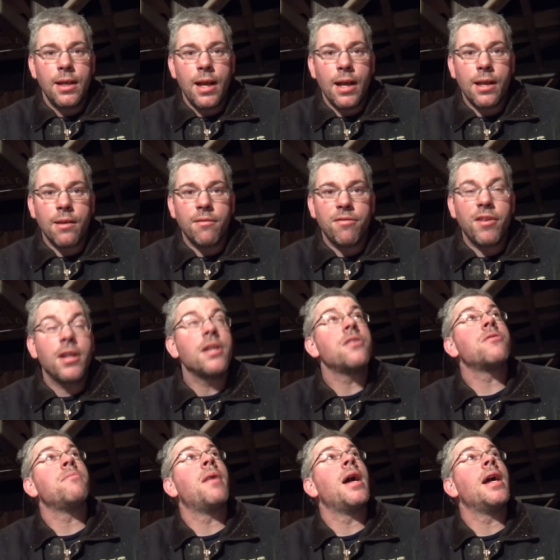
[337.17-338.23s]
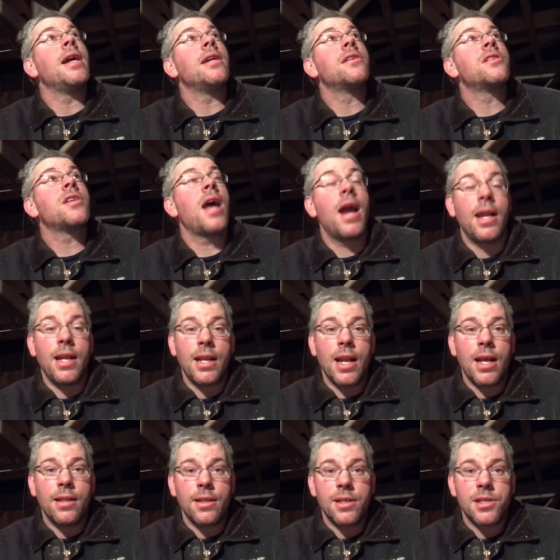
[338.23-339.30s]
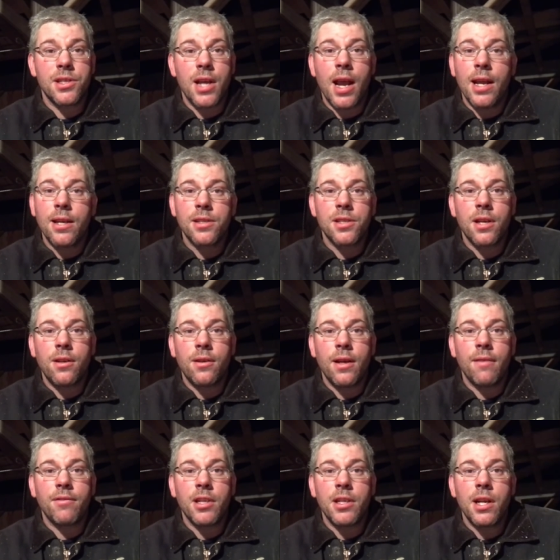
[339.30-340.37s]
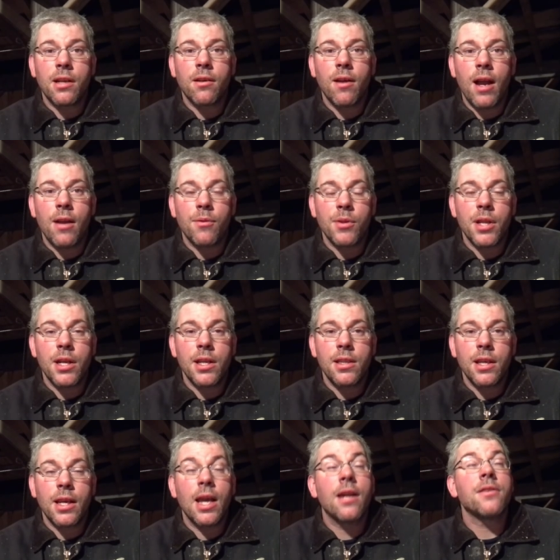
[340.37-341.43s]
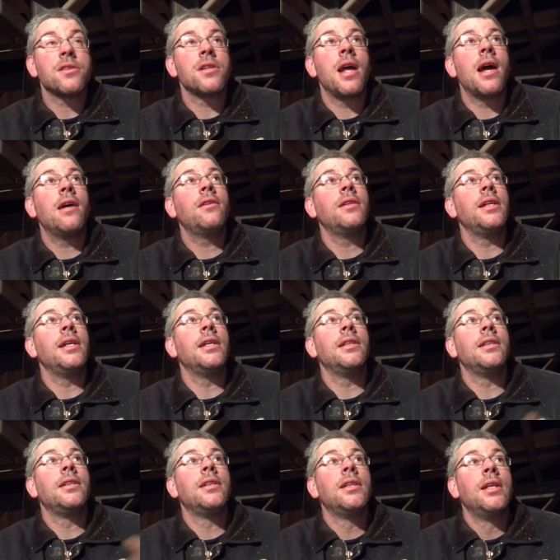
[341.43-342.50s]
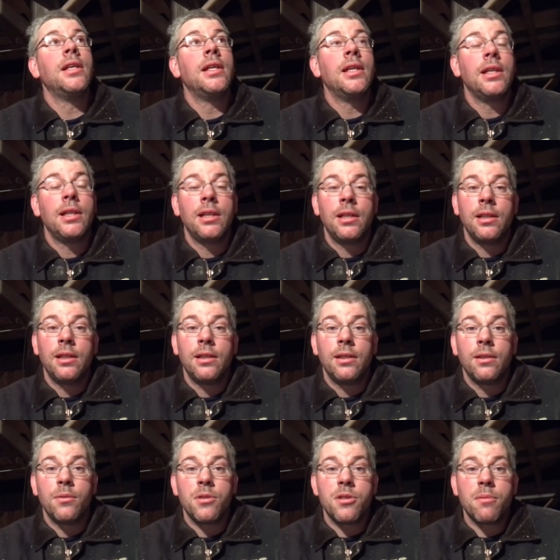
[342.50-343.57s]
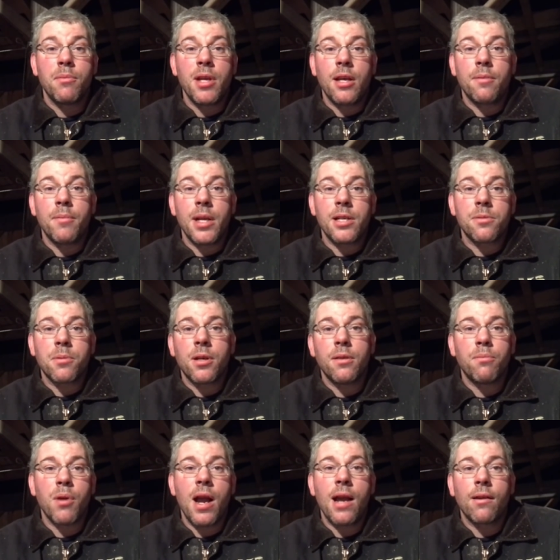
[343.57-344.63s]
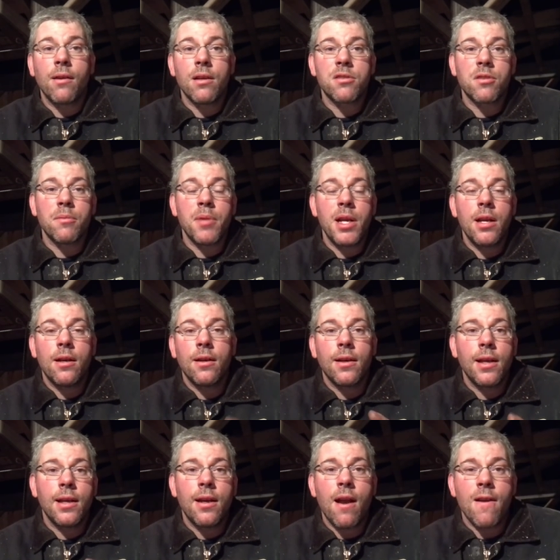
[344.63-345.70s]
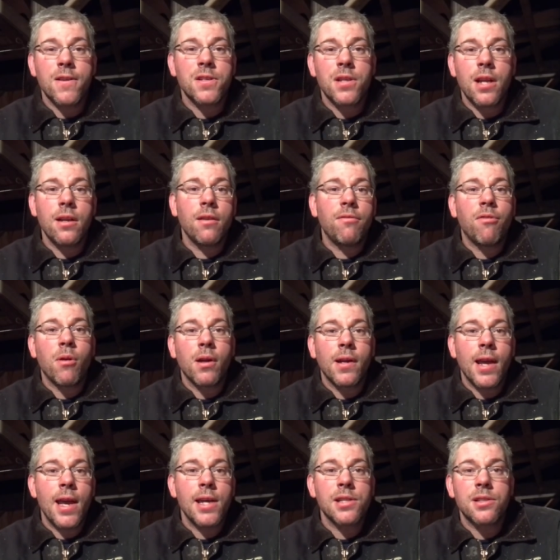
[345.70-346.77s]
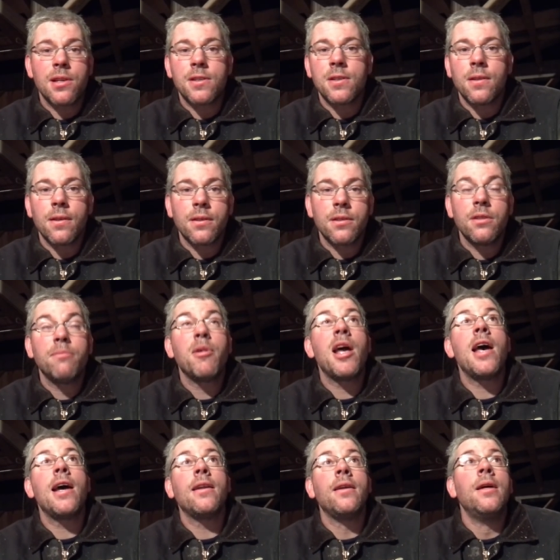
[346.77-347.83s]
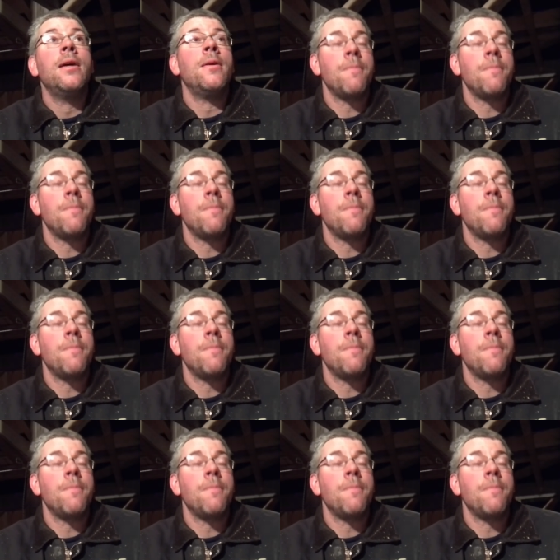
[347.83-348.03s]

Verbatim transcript: I can finish my siding on this side because I don't have to dick around with anything else now. And we should be able to make some good progress from here, and our extended forecast doesn't look too bad.